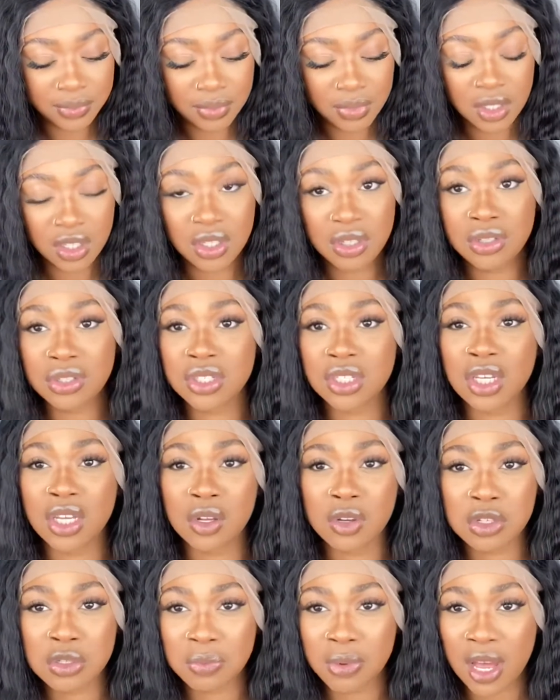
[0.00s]
Usually
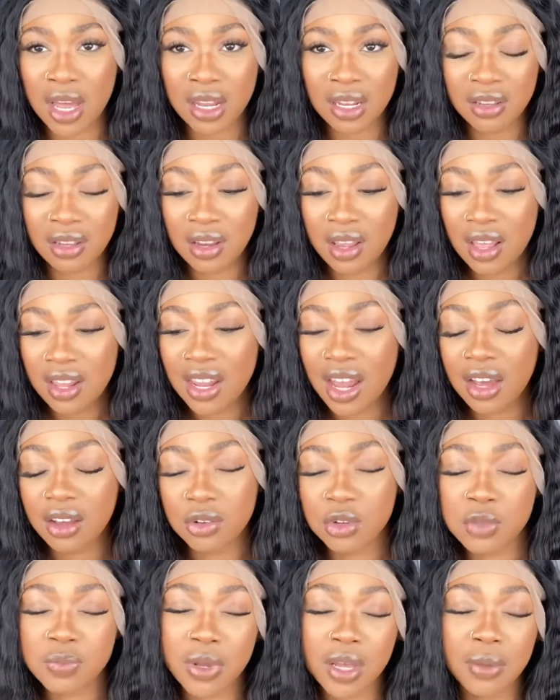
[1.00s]
Ghost Bond, not Ghost
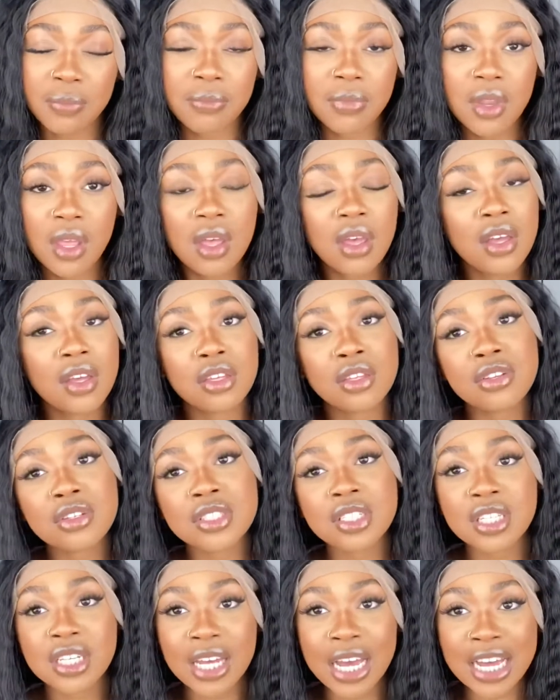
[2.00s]
Bond, usually
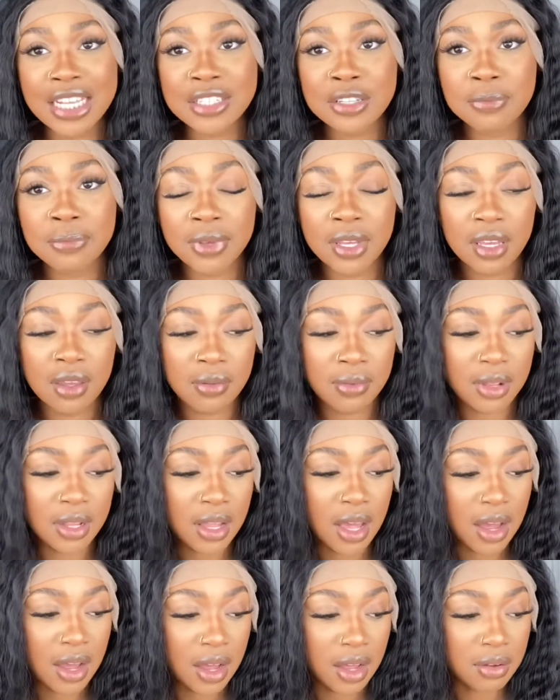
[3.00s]
Got To Be
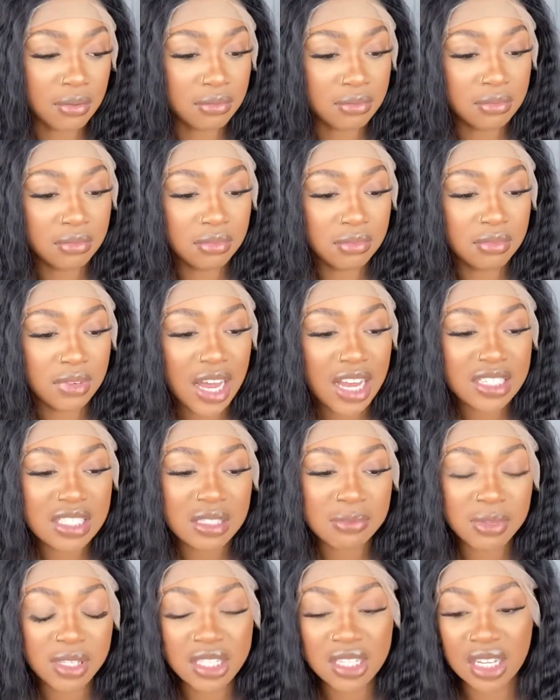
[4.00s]
lasts
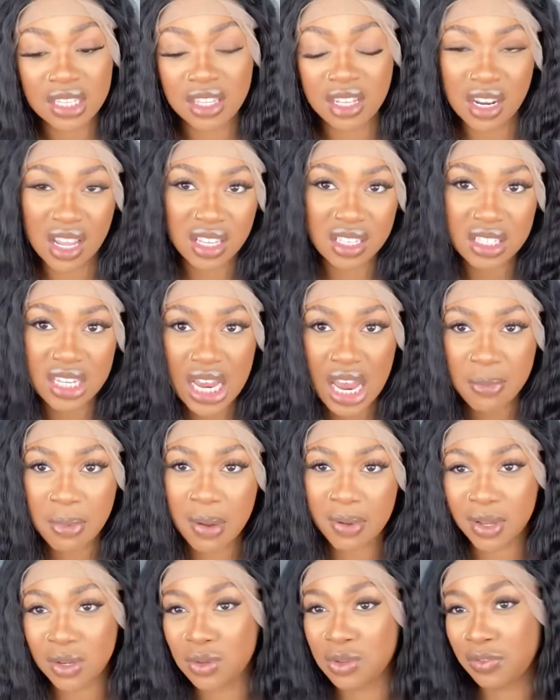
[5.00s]
me till like the next day. I probably
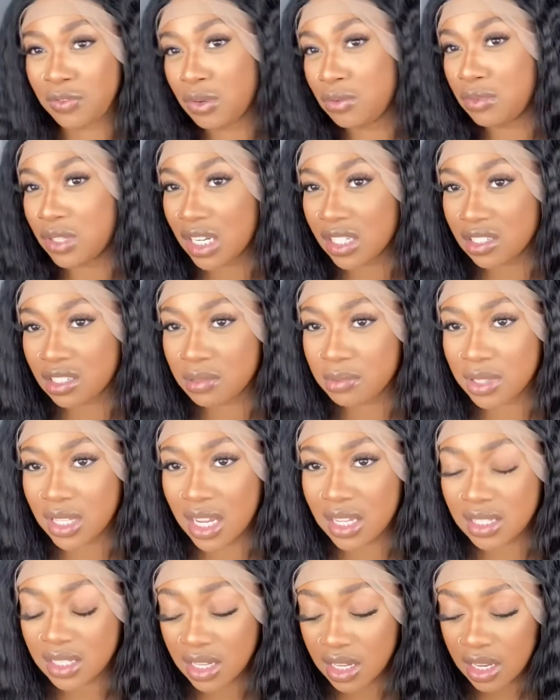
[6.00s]
do a few touches, but
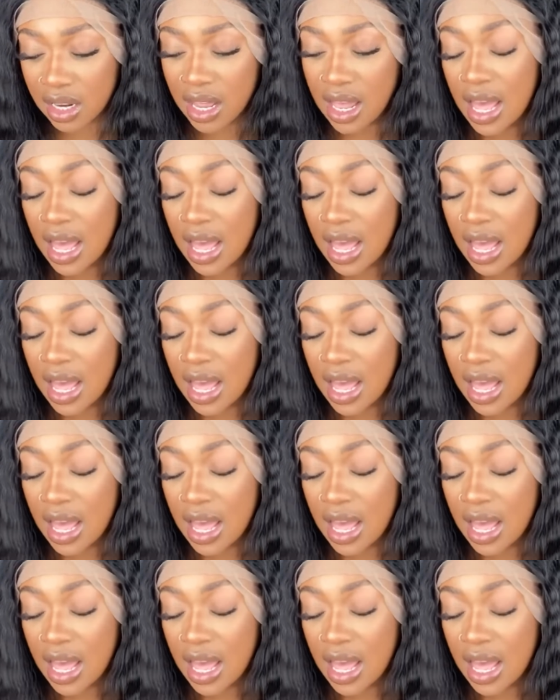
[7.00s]
that's it.